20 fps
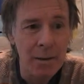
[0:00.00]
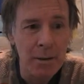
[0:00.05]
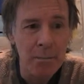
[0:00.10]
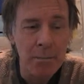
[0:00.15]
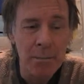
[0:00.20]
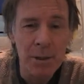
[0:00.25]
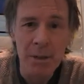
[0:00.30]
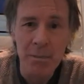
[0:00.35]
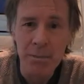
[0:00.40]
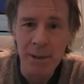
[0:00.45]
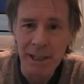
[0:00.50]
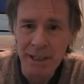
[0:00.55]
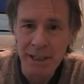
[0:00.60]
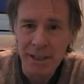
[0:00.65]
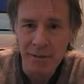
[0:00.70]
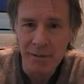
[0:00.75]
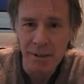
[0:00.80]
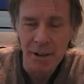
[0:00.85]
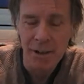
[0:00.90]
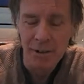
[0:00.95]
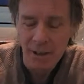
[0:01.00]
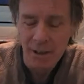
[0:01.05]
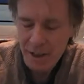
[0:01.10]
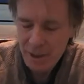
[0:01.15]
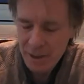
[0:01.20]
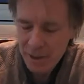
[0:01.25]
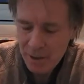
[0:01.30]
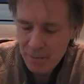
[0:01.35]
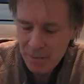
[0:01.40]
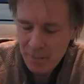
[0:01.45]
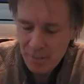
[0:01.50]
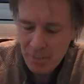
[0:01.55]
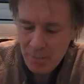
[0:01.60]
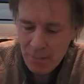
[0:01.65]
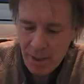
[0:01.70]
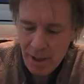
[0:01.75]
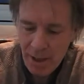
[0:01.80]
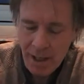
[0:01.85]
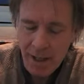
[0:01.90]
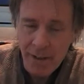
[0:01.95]
perspective on this.
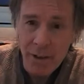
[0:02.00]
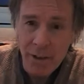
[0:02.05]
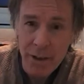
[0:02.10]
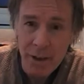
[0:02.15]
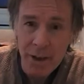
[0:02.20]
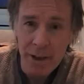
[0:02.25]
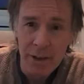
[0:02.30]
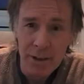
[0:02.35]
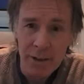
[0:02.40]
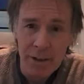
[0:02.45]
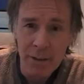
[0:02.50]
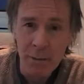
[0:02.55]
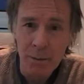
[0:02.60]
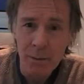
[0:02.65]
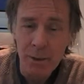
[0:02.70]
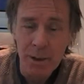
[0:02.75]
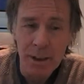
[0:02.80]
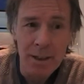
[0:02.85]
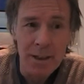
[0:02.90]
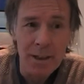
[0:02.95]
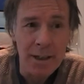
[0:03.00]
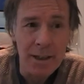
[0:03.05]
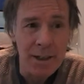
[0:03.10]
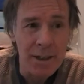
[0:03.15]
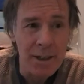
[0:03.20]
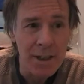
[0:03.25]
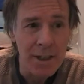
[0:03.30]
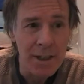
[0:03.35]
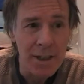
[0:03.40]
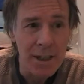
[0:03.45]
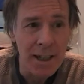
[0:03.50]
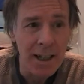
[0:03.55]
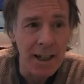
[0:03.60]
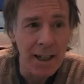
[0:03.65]
And the girl was